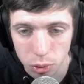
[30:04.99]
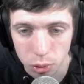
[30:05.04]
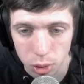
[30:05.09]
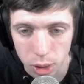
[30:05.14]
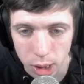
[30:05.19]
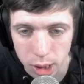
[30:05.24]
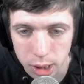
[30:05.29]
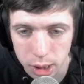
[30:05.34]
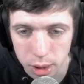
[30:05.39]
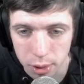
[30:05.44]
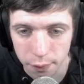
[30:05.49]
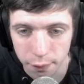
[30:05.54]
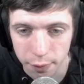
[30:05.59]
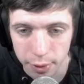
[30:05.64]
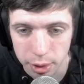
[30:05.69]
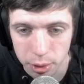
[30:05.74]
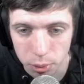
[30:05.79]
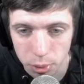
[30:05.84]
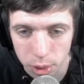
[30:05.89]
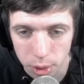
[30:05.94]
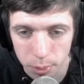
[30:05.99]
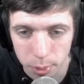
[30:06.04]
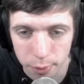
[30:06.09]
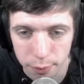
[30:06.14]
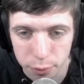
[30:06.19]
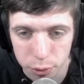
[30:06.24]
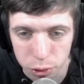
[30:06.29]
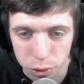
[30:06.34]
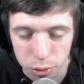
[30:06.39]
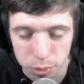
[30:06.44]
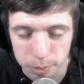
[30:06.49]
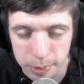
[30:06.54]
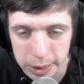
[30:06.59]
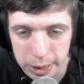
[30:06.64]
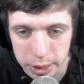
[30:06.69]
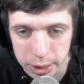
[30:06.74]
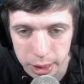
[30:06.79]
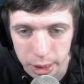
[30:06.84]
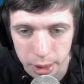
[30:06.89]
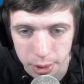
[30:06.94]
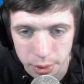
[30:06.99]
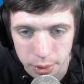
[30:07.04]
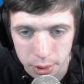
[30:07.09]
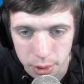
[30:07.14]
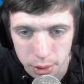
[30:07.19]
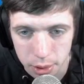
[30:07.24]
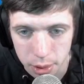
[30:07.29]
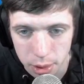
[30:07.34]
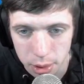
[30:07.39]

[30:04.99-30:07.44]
So this is a video that we've just made, guys.